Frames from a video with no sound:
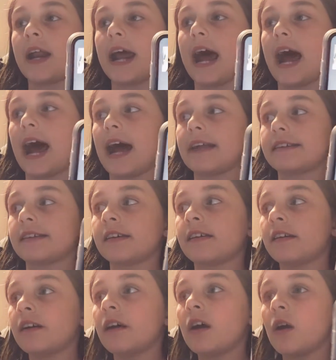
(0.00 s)
one at
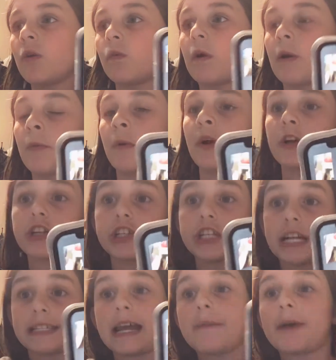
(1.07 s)
where we're
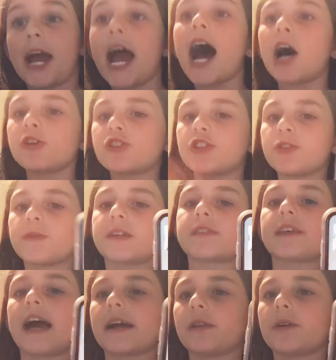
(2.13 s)
just at my house doing
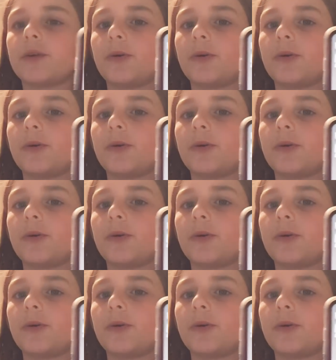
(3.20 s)
this like